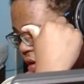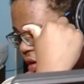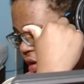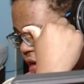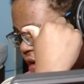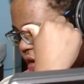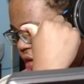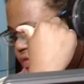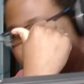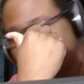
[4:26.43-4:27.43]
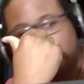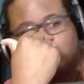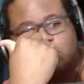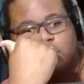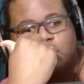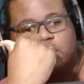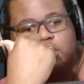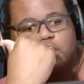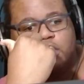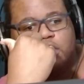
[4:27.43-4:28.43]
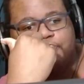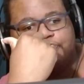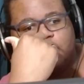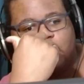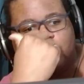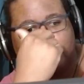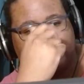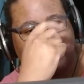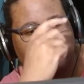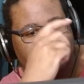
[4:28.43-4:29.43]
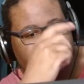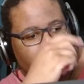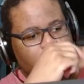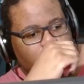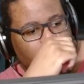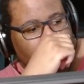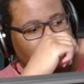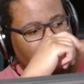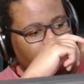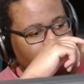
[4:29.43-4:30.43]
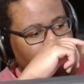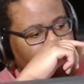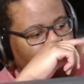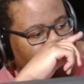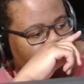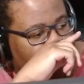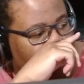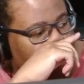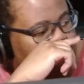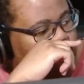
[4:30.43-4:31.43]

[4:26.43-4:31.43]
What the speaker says: what's that thing called? Hard drive docking station,